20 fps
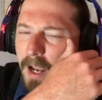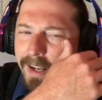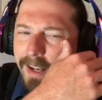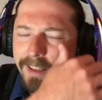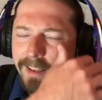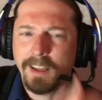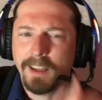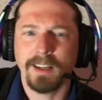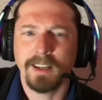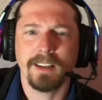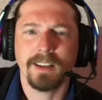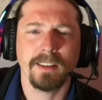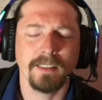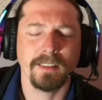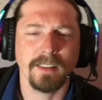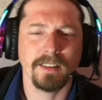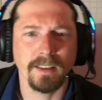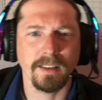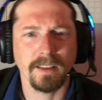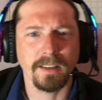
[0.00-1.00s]
think
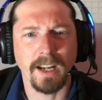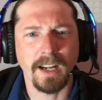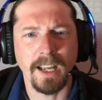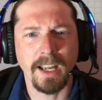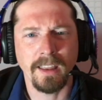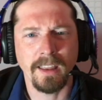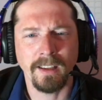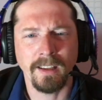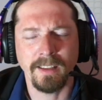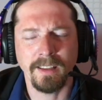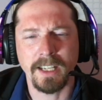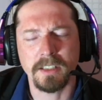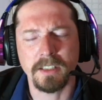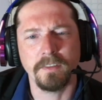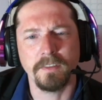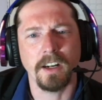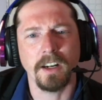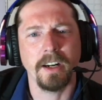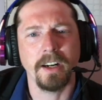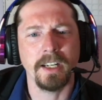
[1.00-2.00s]
that's a
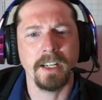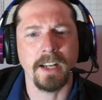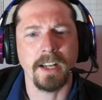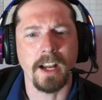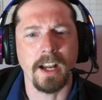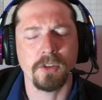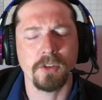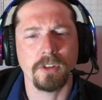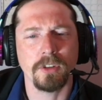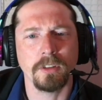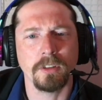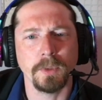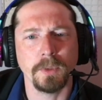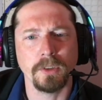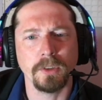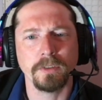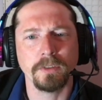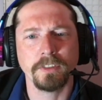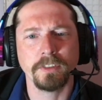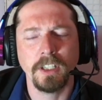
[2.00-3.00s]
very natural
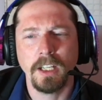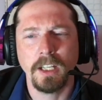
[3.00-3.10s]
move.